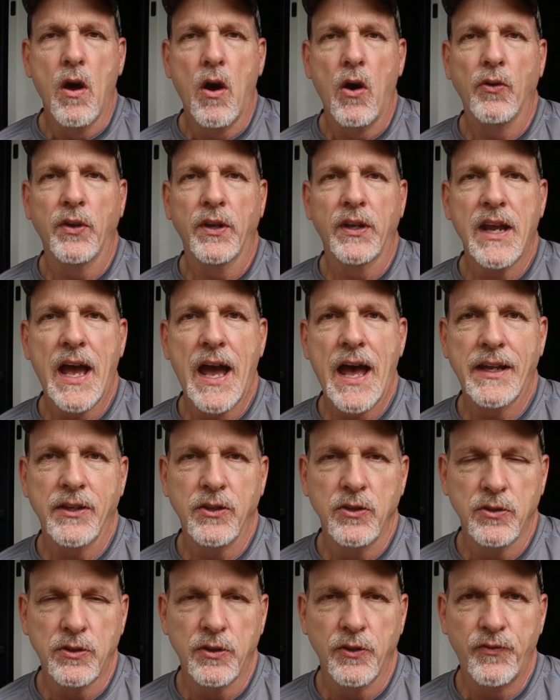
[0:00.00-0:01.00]
on the guy
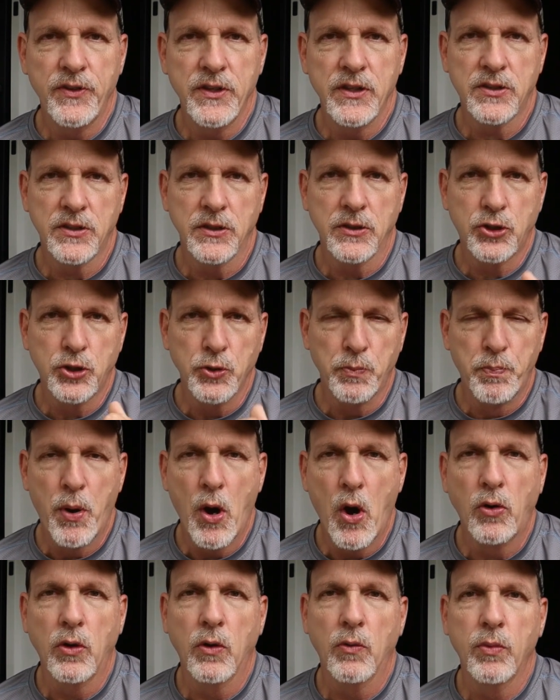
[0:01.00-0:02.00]
that used to fish the
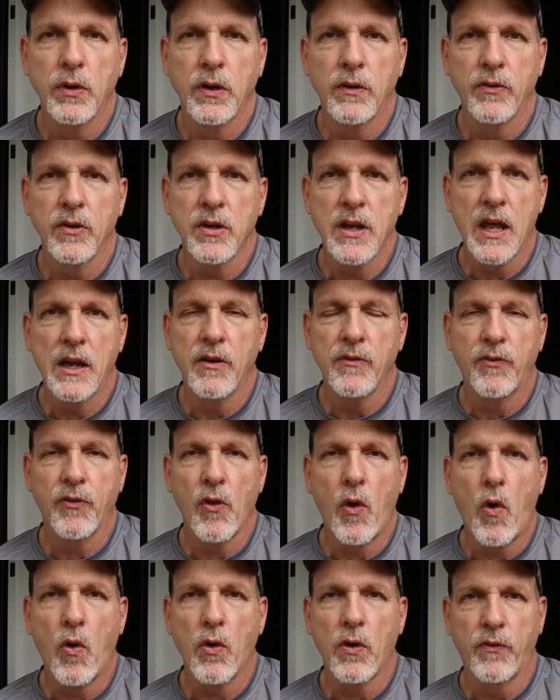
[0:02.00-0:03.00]
Chipola River down in
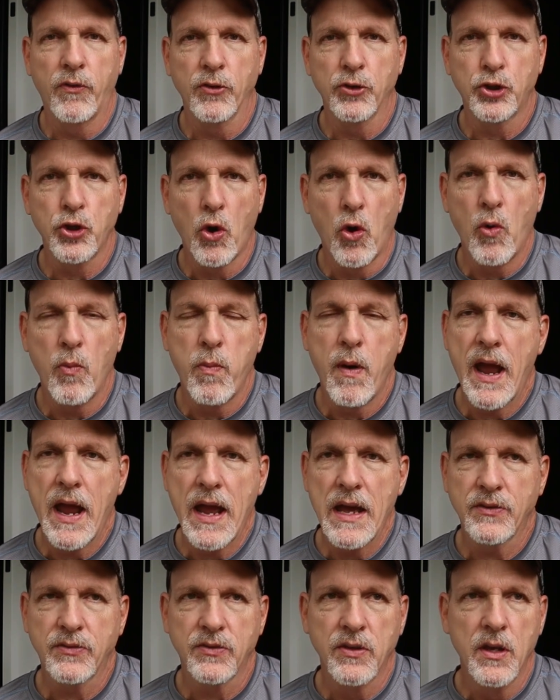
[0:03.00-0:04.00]
Florida for shoal
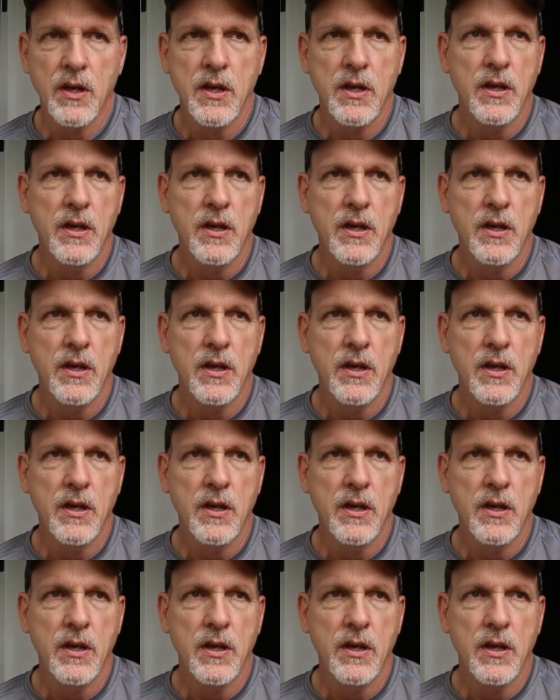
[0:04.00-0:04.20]
bass.